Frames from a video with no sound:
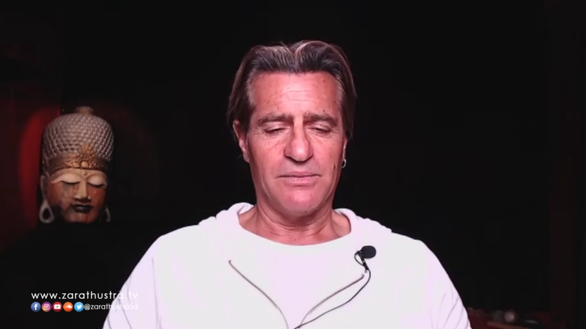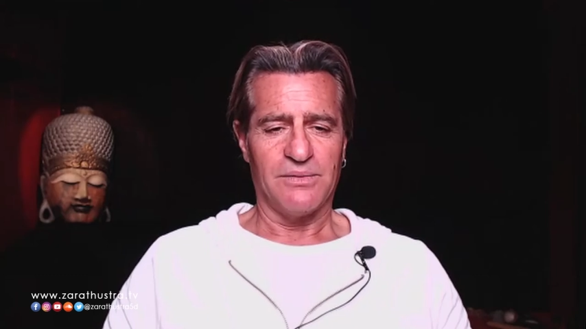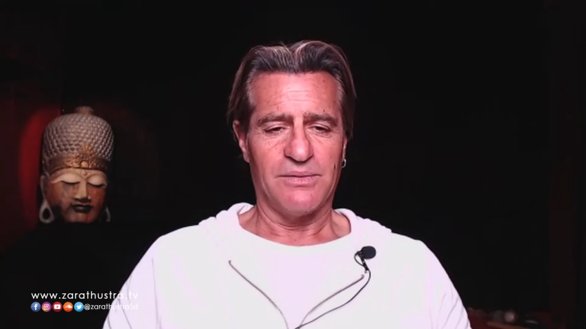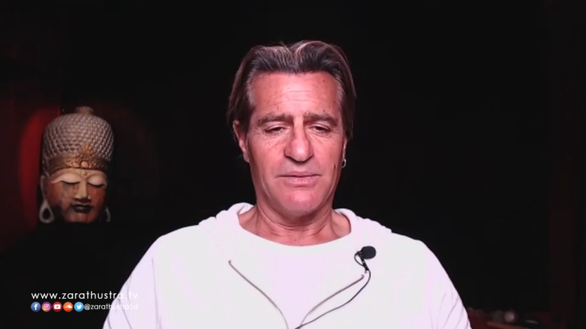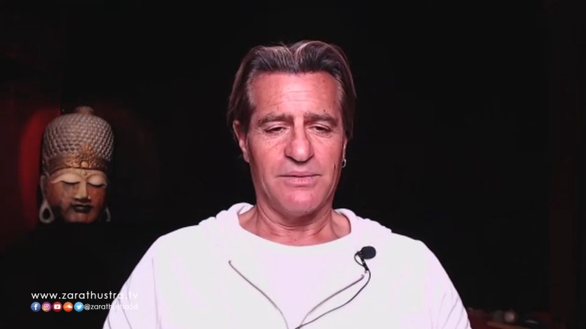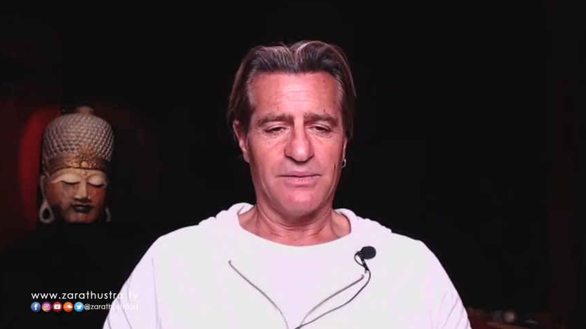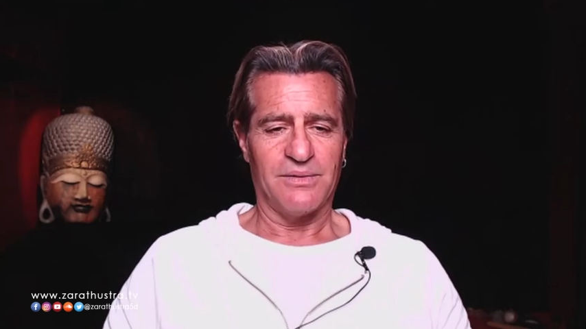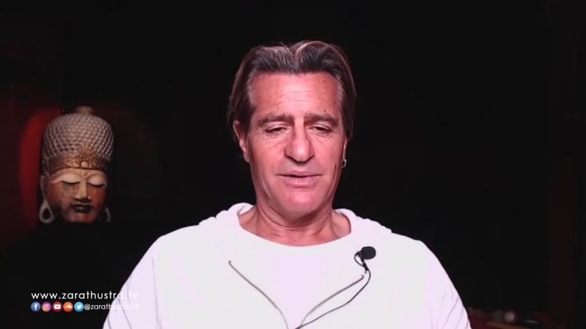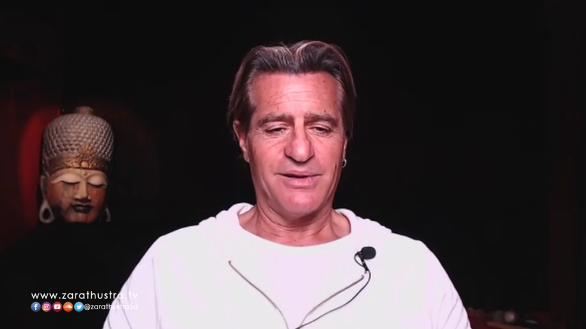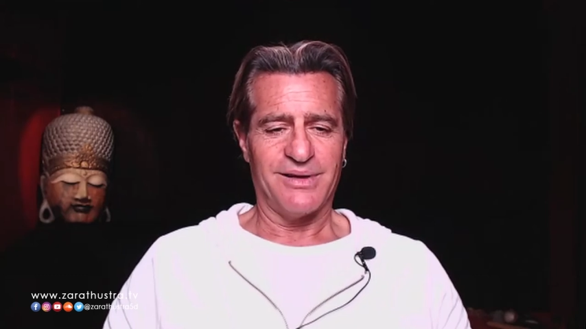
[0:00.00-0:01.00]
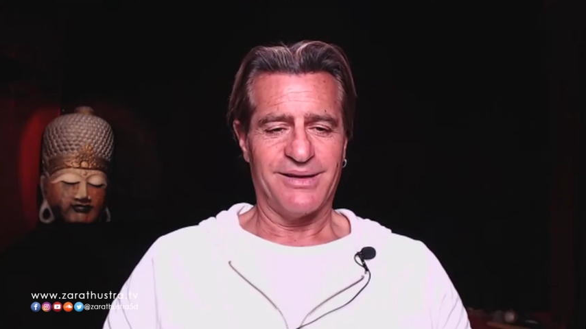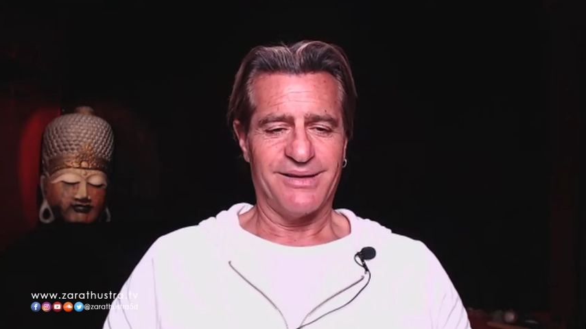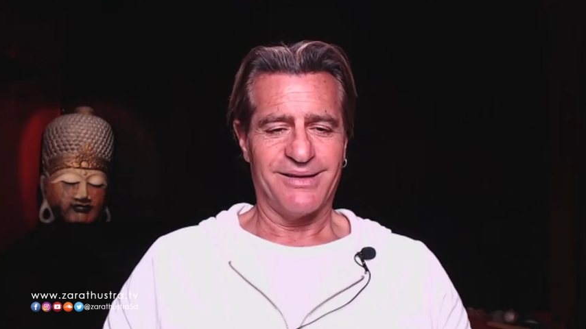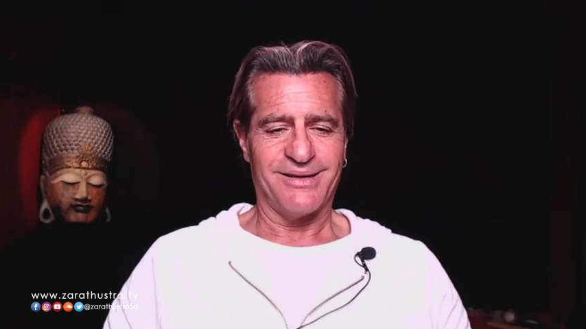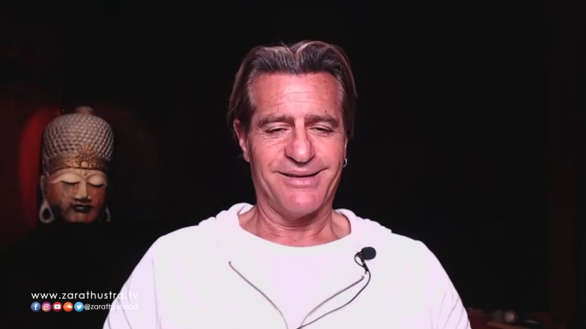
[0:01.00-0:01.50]

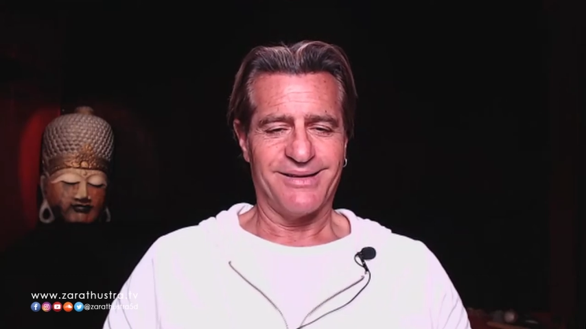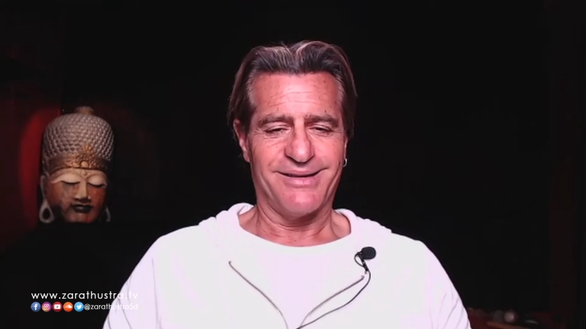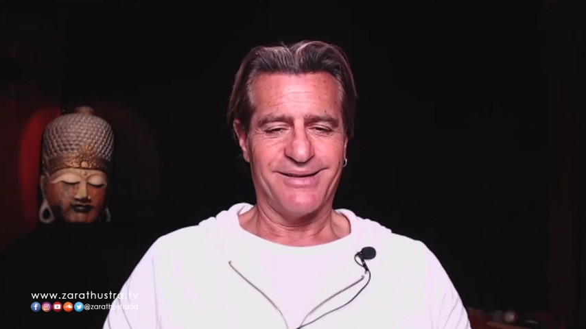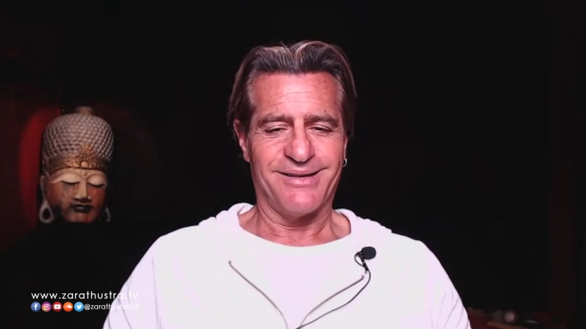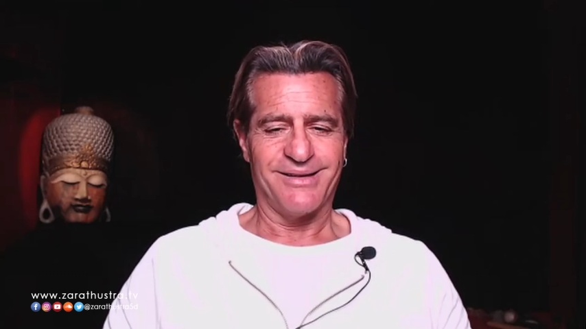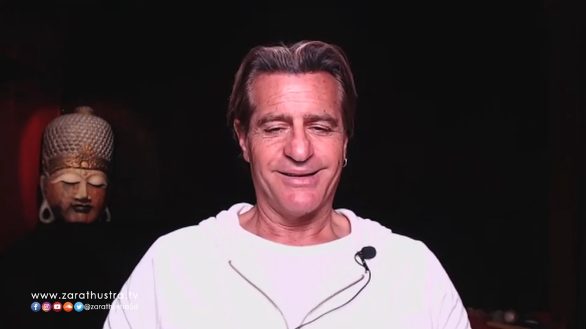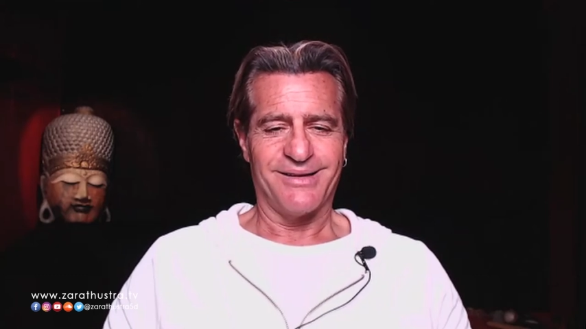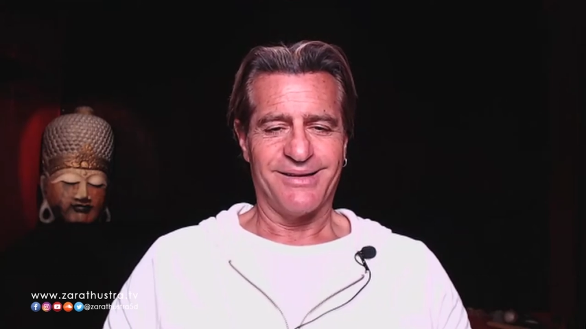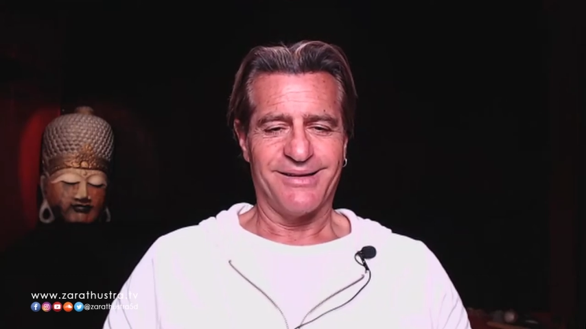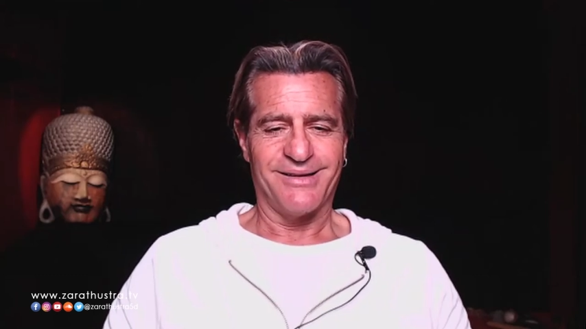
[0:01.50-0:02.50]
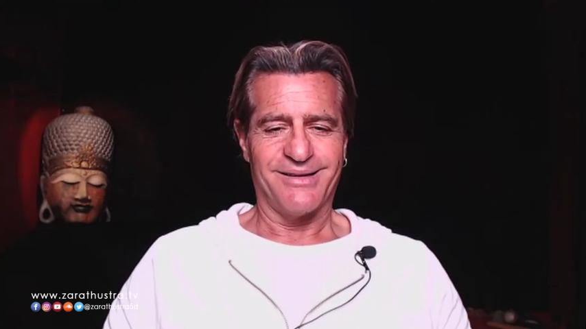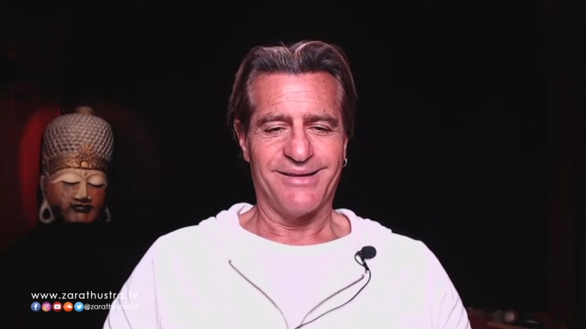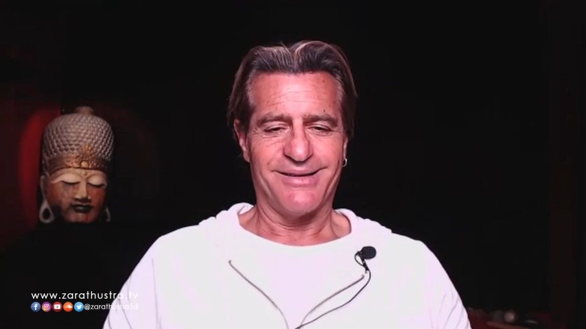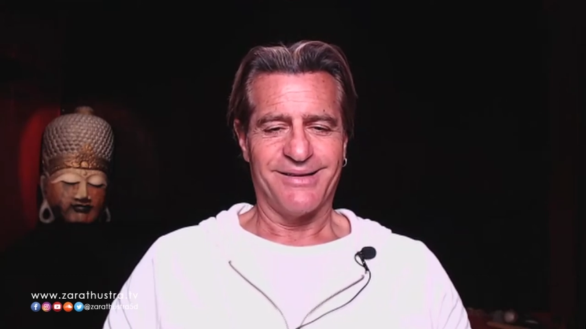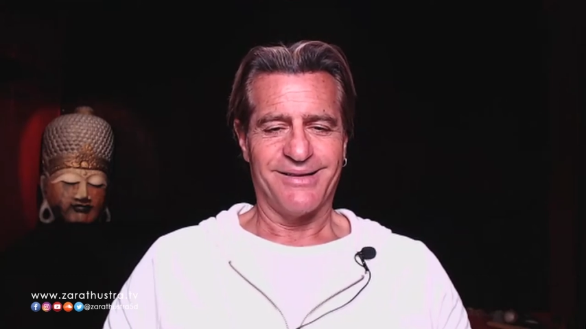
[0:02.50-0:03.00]

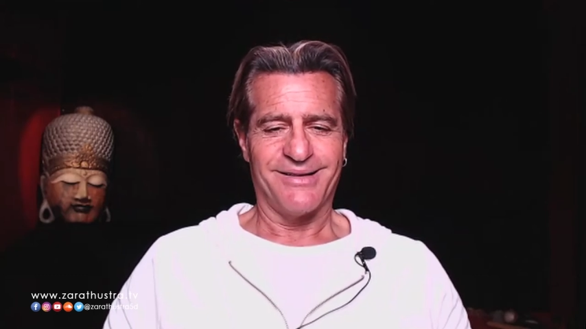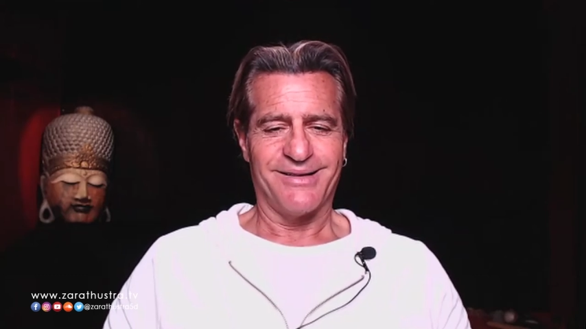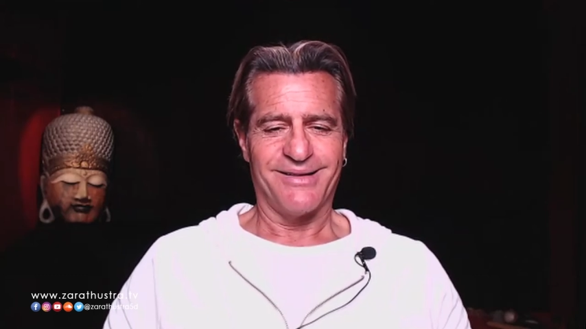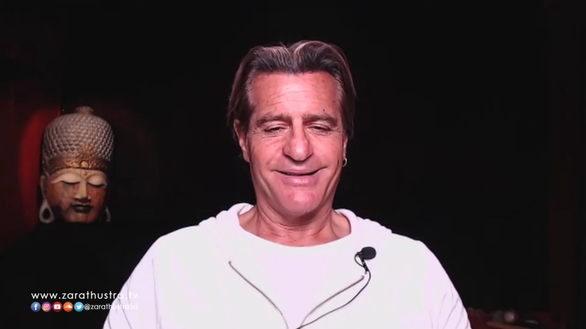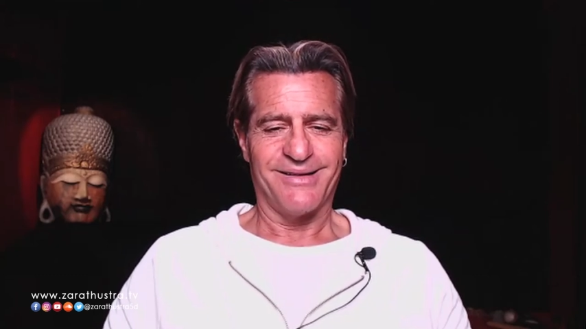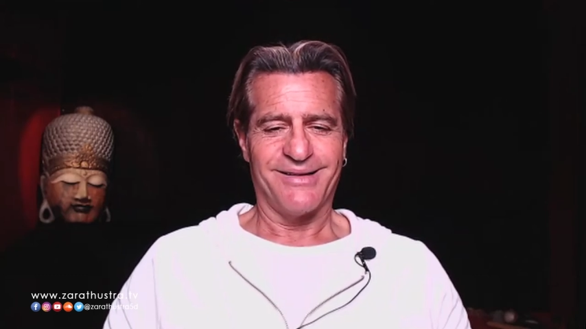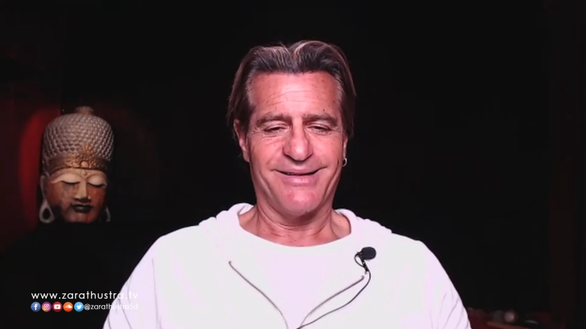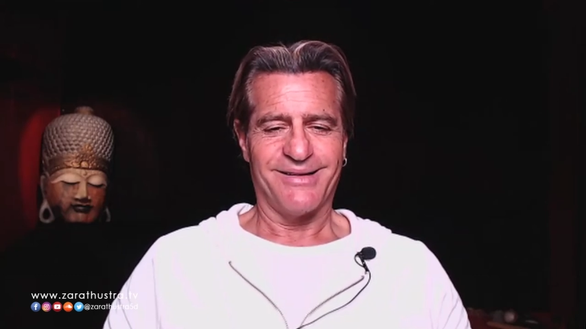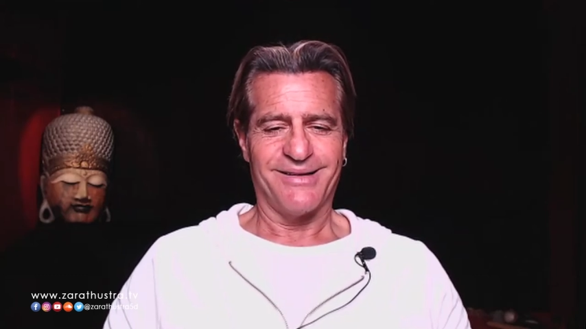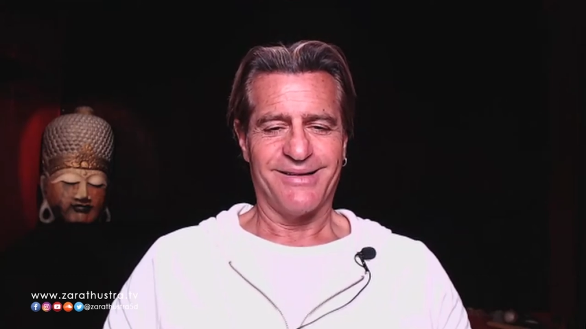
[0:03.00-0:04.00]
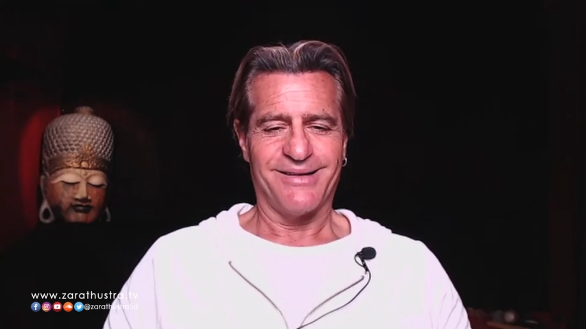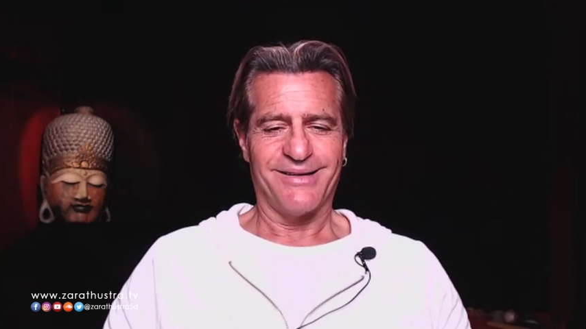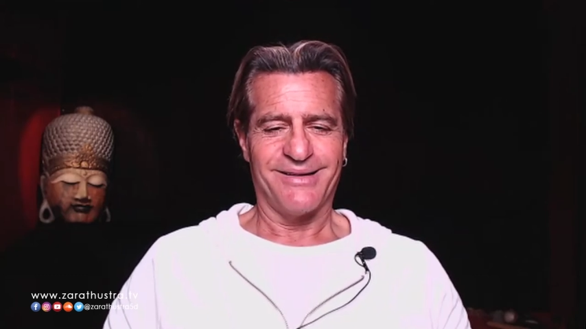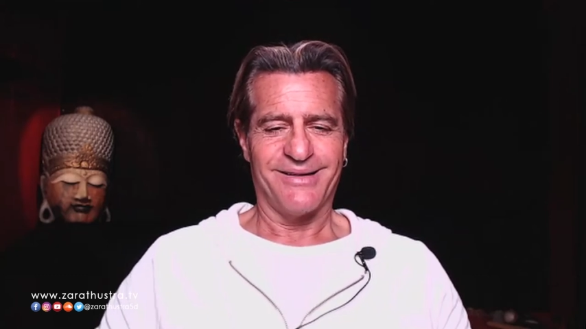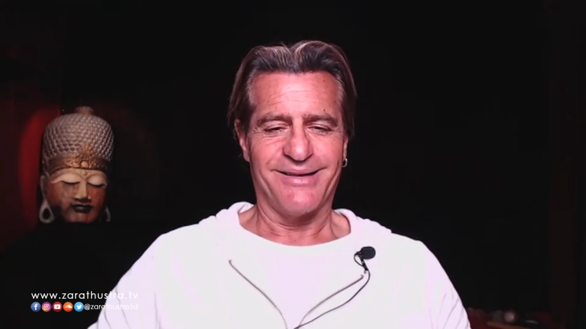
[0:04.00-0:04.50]
Nobody speaks.